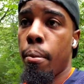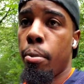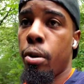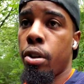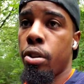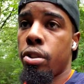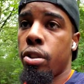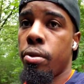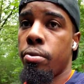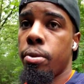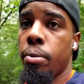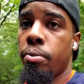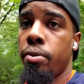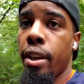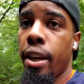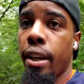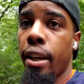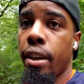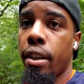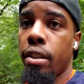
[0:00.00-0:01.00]
But in terms of
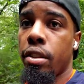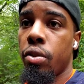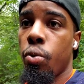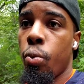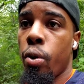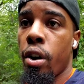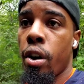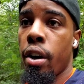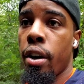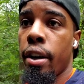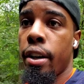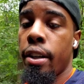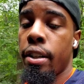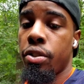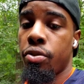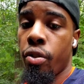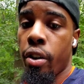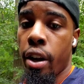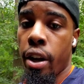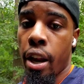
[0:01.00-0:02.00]
taking it to where it
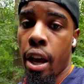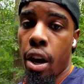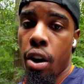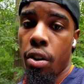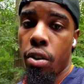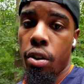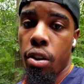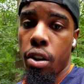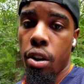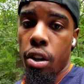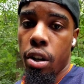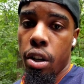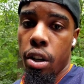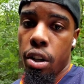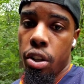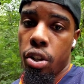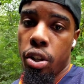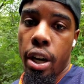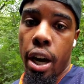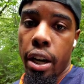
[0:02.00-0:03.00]
is right now,
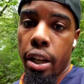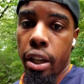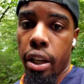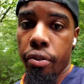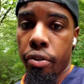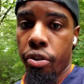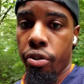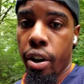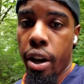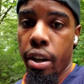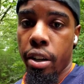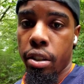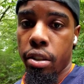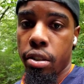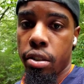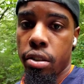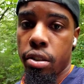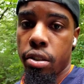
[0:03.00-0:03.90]
you got to give credit